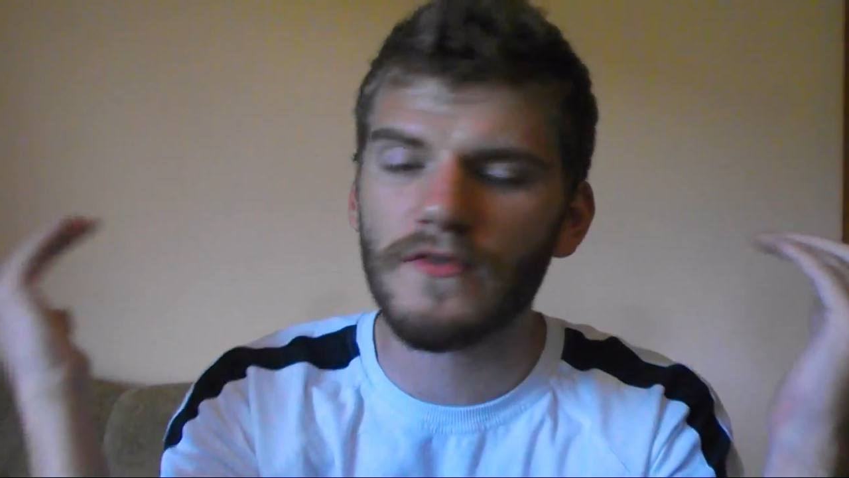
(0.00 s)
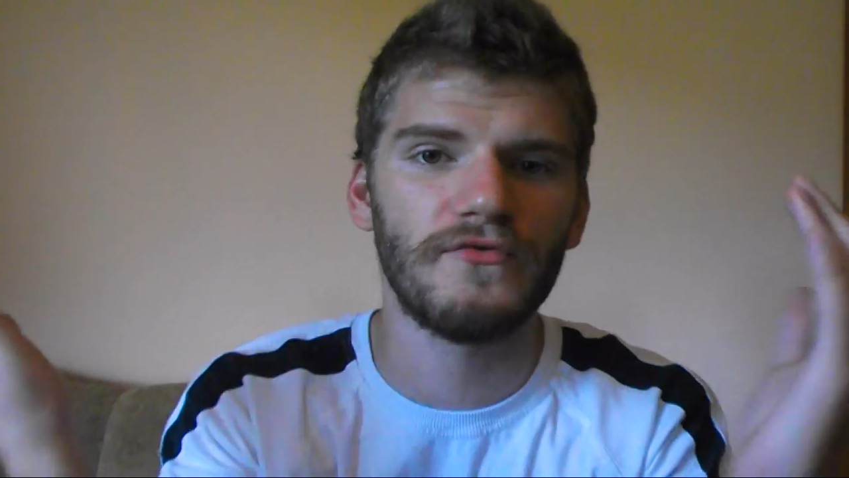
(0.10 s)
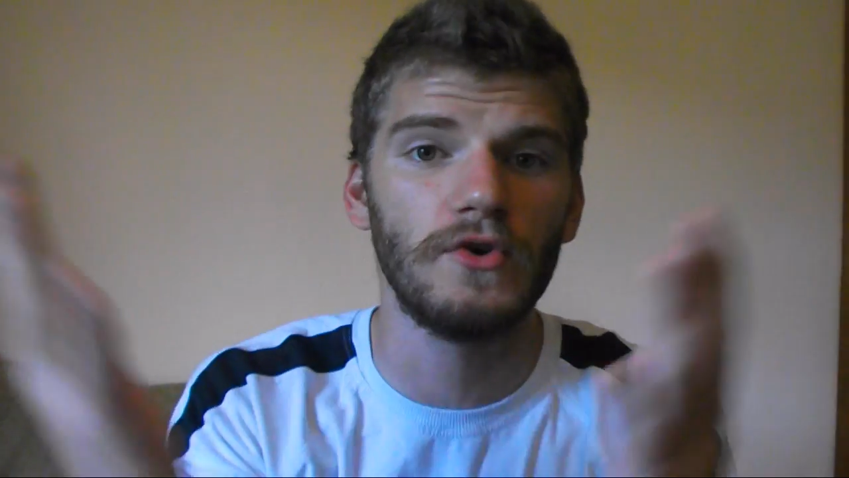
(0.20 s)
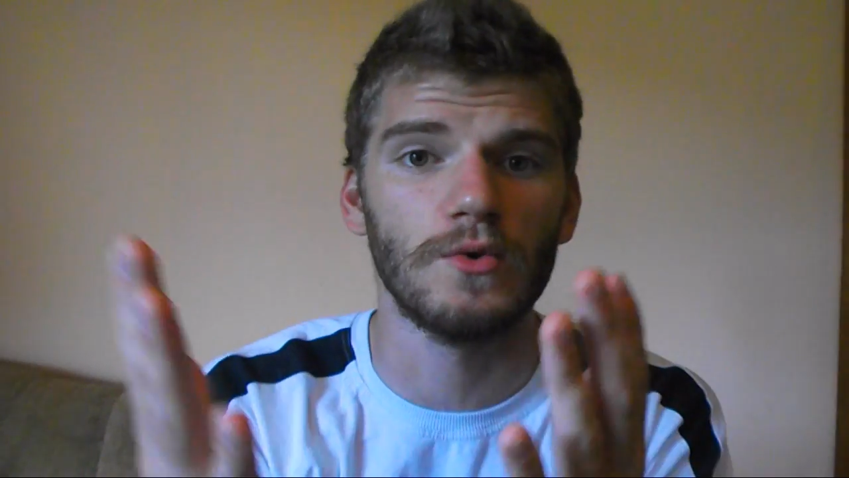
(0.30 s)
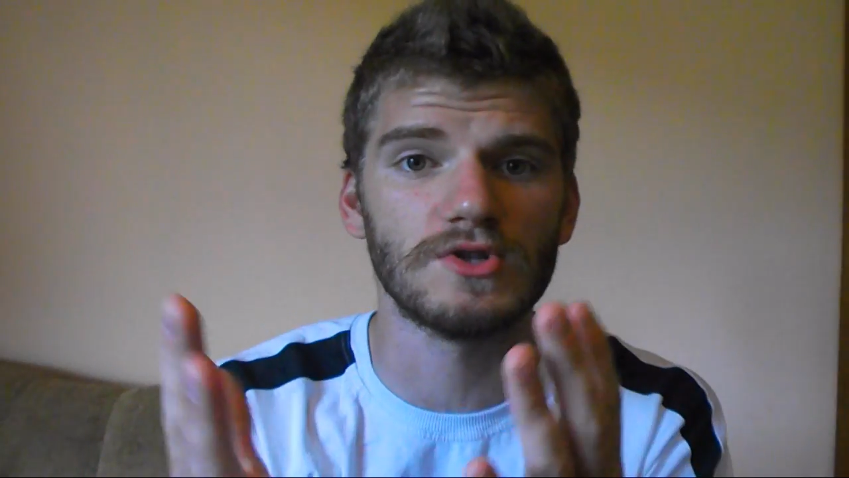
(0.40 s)

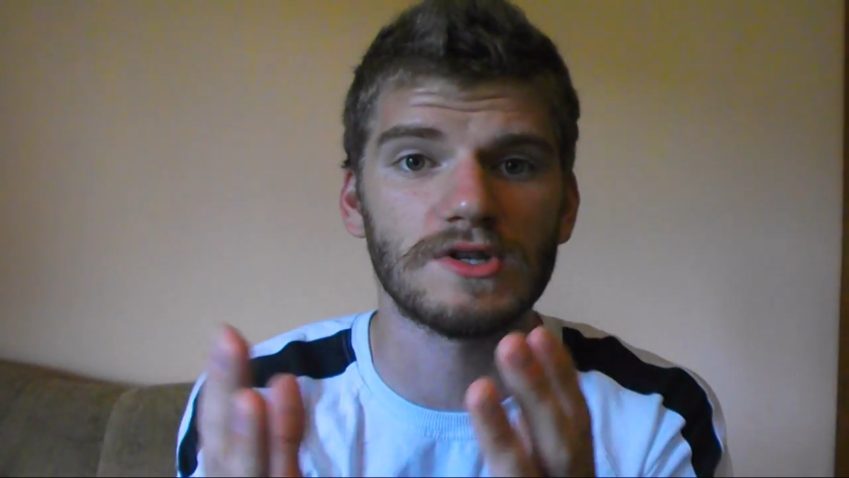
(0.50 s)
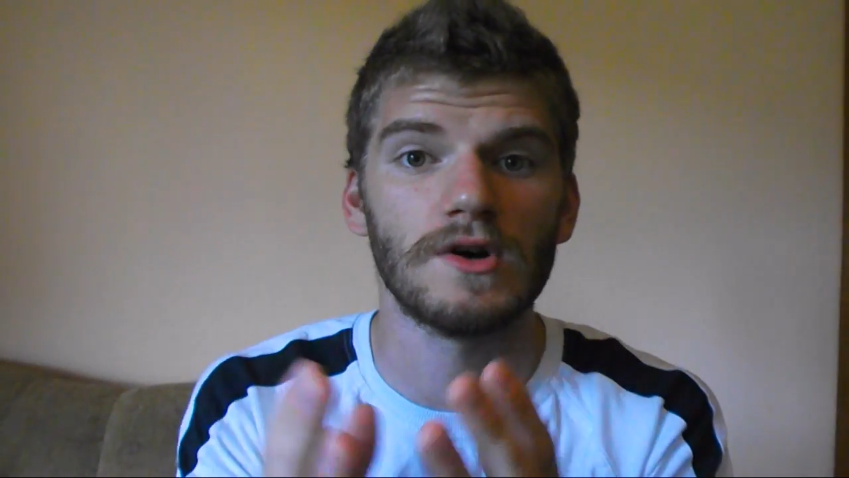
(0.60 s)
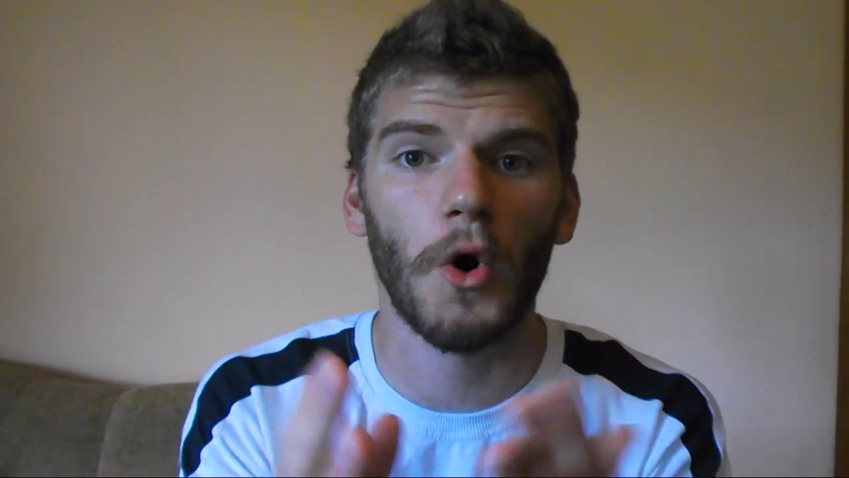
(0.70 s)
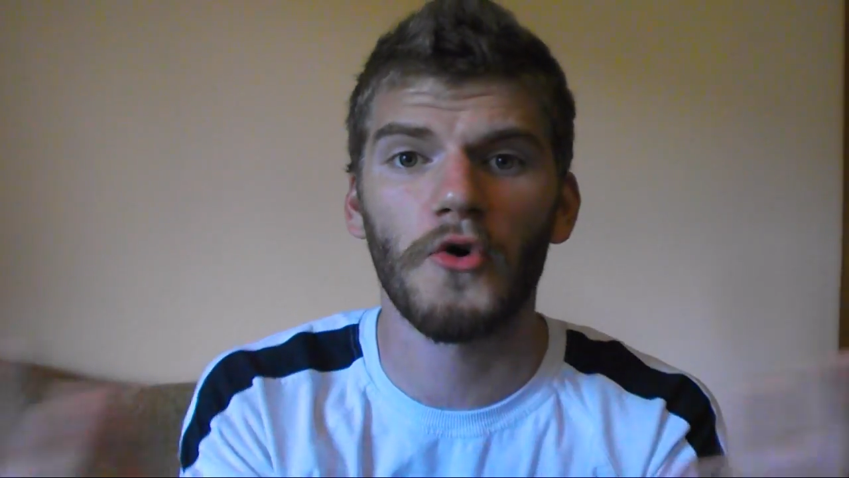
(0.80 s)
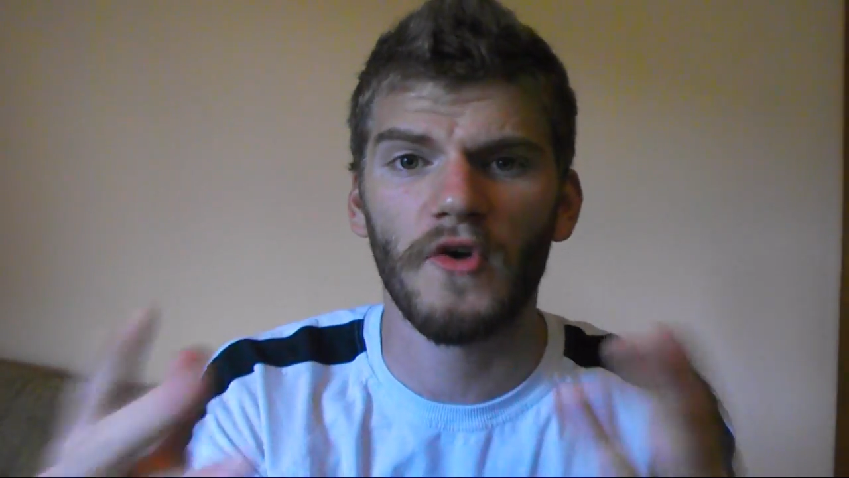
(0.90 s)

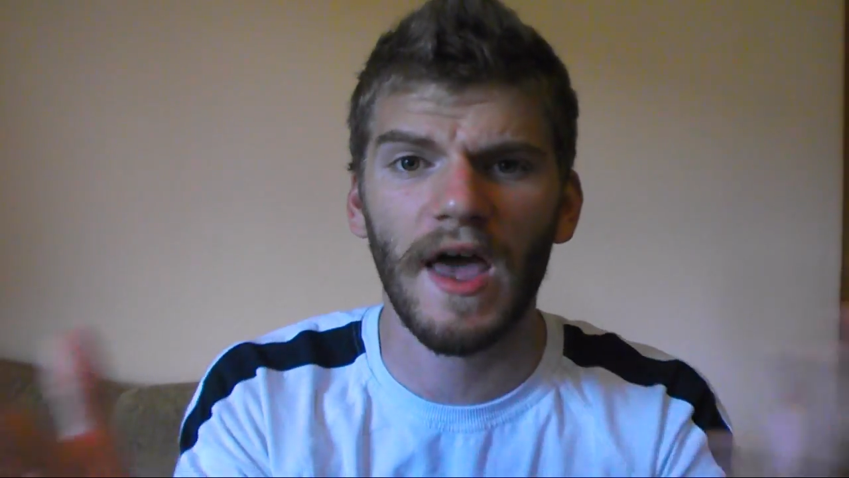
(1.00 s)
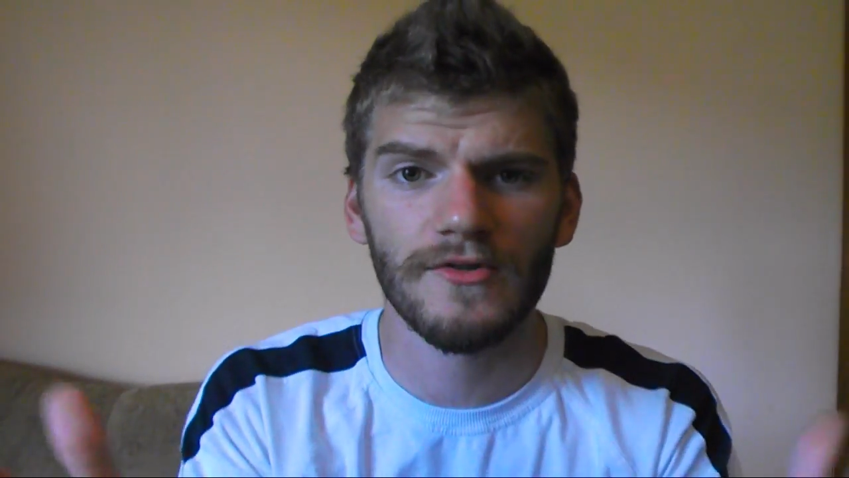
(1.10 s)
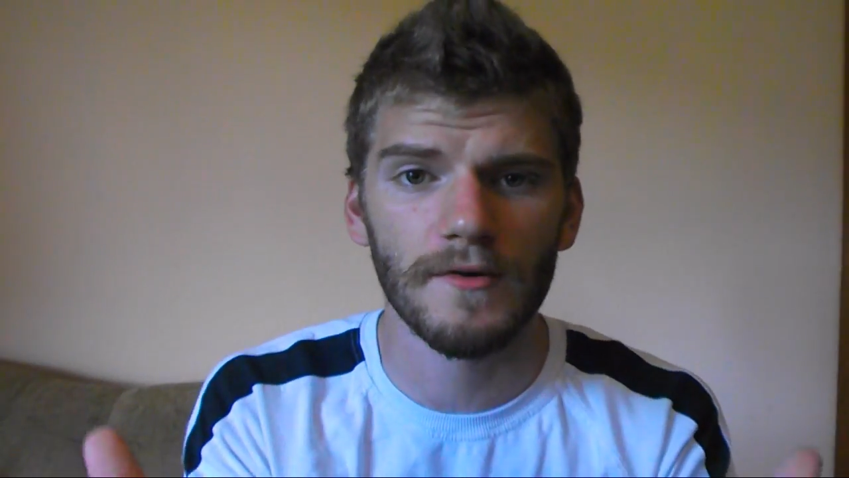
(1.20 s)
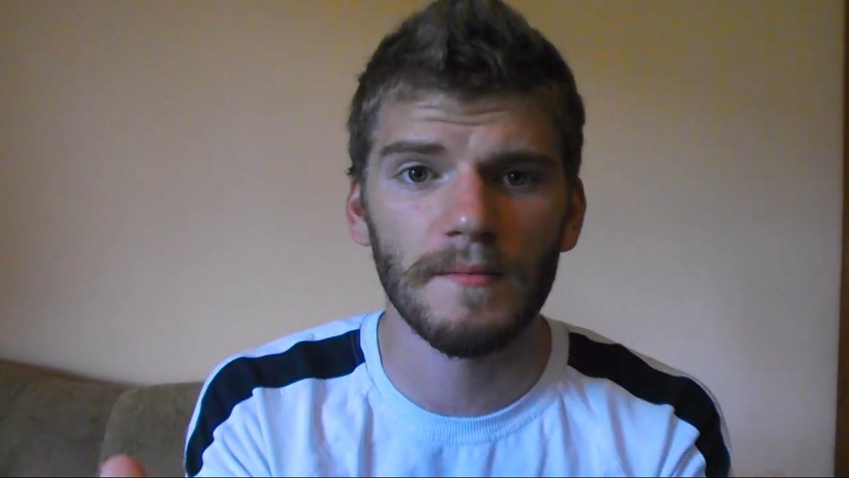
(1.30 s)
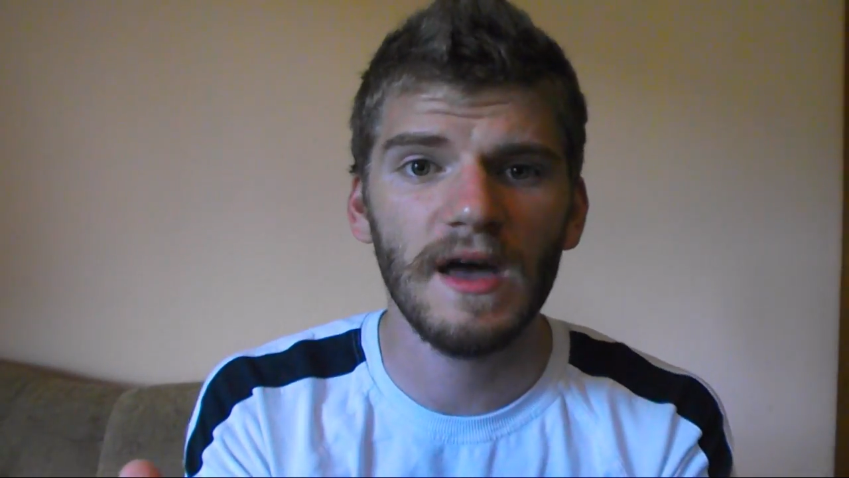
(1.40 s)
diffuse or
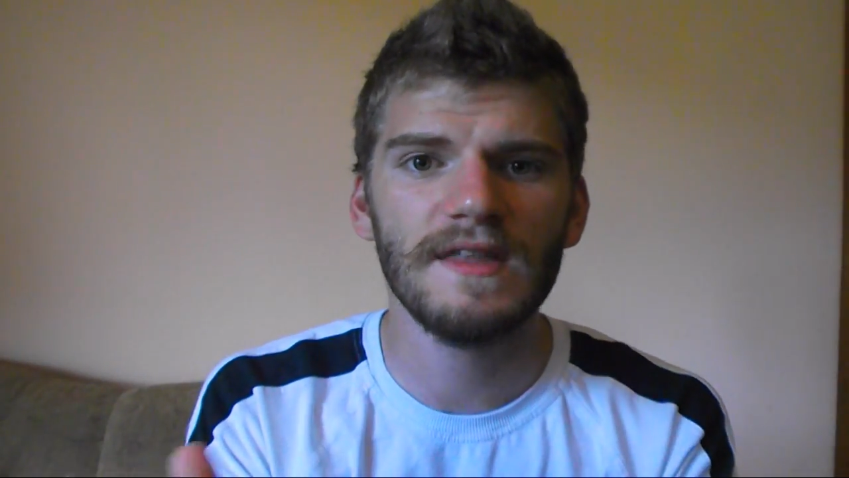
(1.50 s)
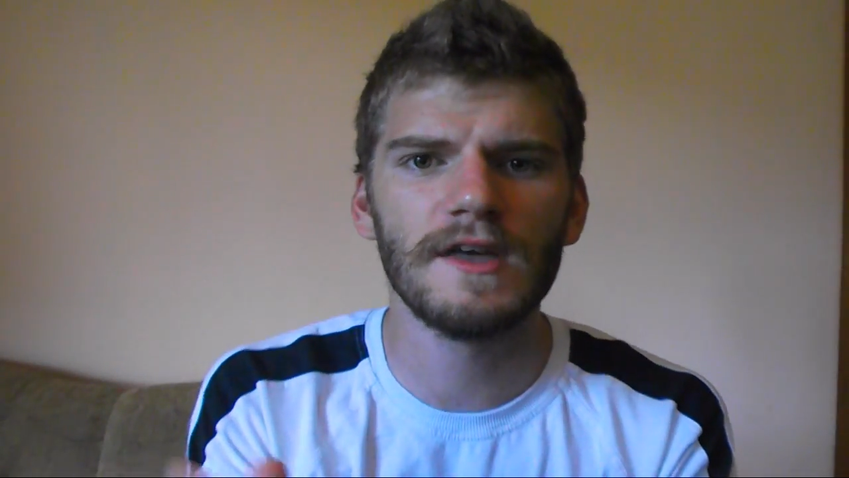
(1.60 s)
random